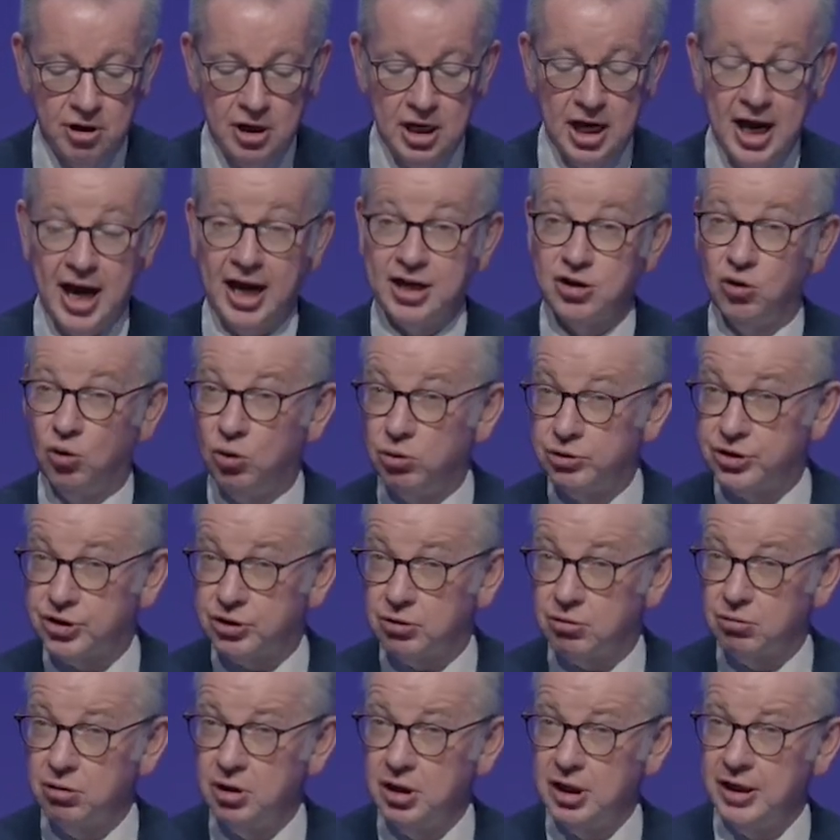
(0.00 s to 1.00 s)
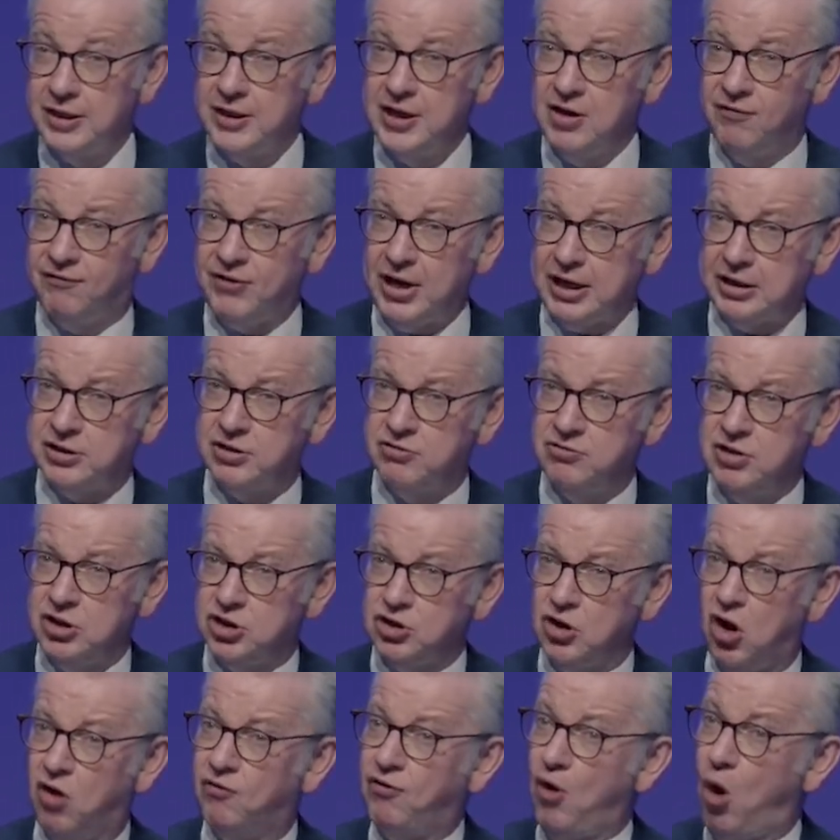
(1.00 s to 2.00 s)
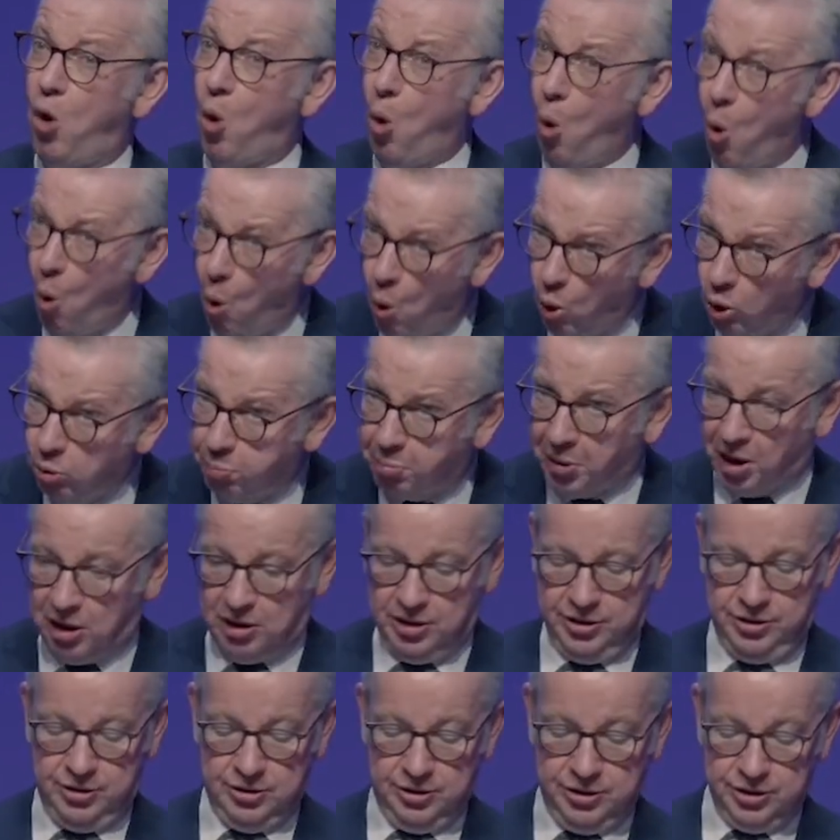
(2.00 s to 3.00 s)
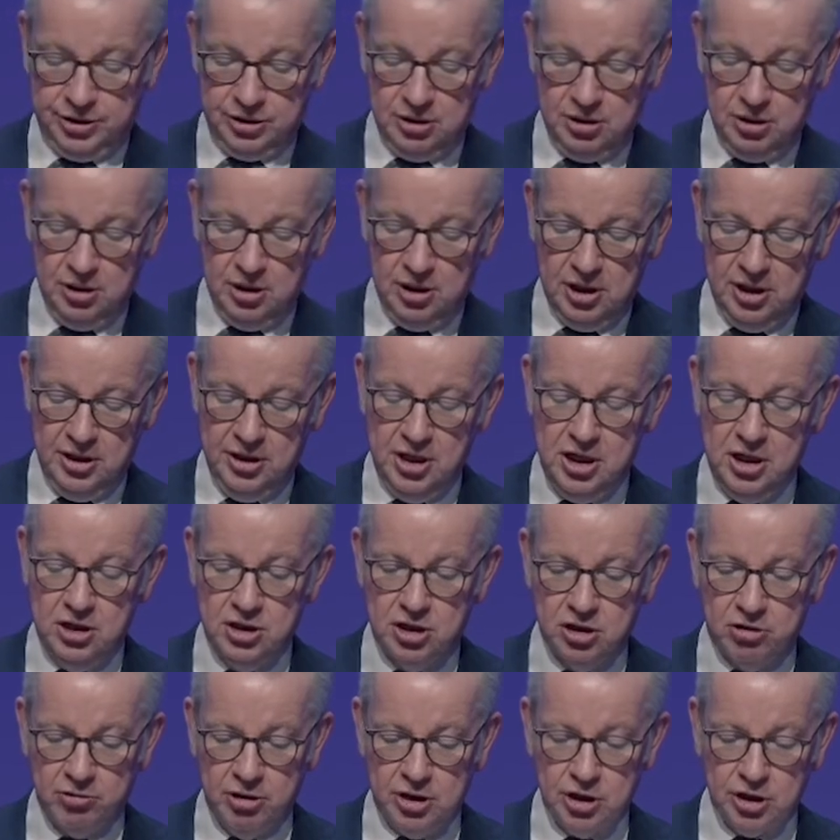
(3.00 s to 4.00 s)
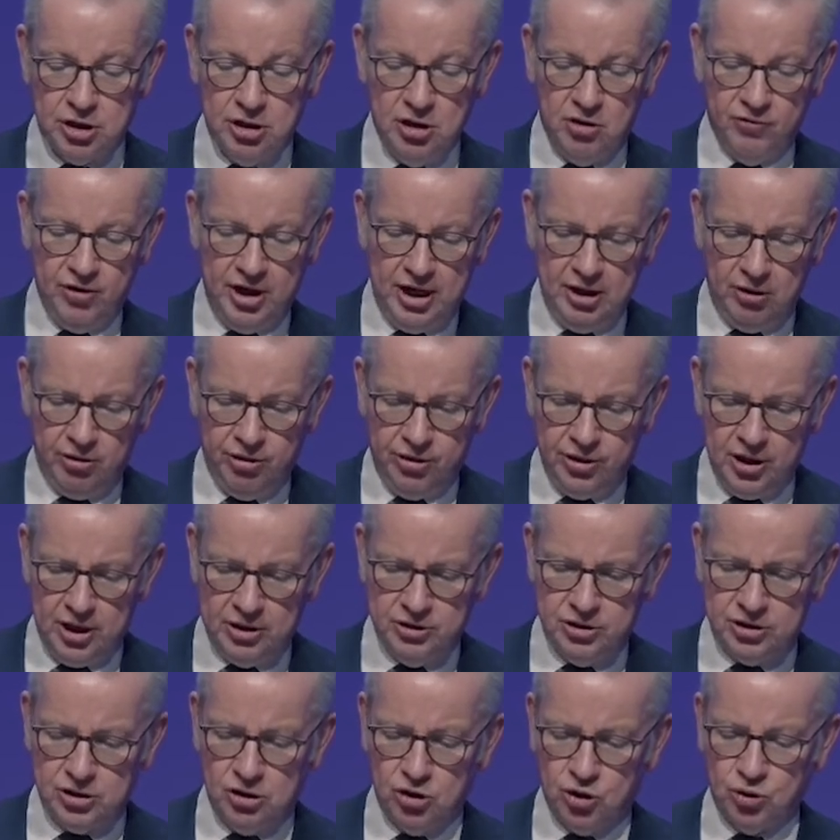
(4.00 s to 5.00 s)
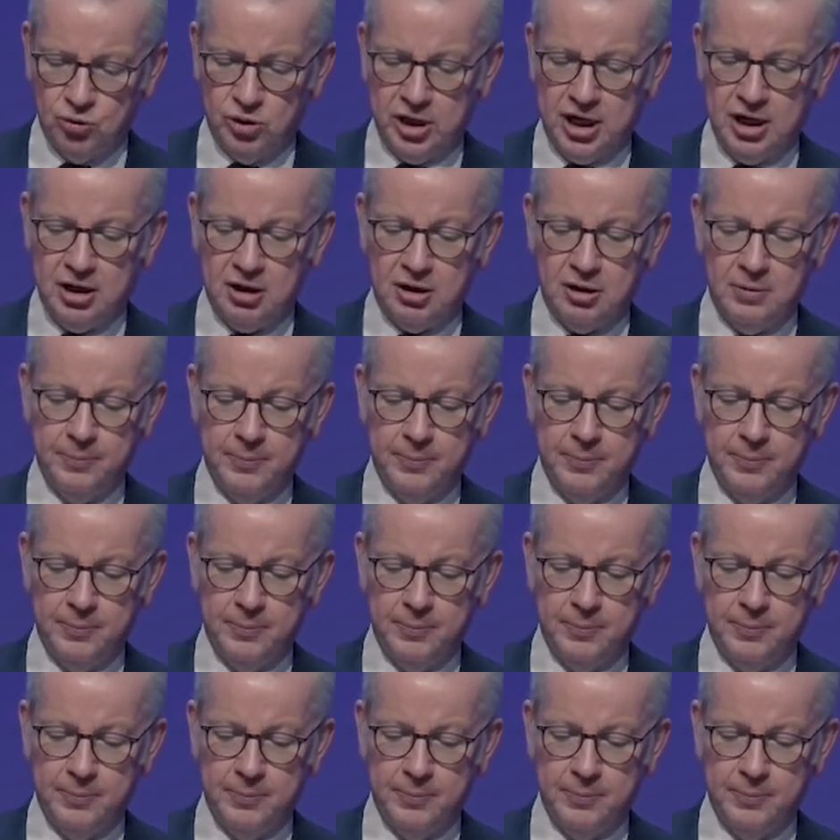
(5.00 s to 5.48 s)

and also the effectiveness of all partners in the integration of health and social care.